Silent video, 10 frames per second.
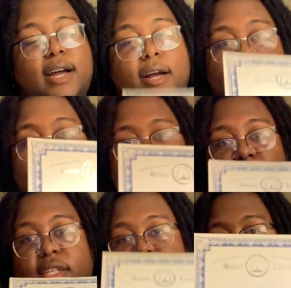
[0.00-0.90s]
I'm going to
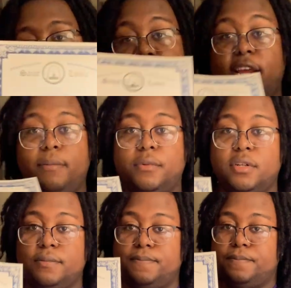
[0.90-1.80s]
get this framed
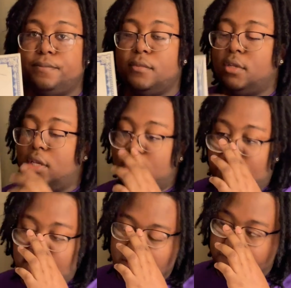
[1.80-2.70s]

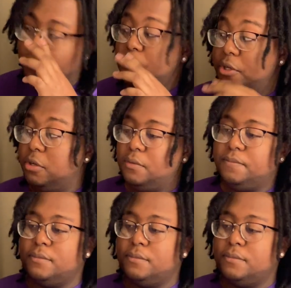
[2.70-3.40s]
for real.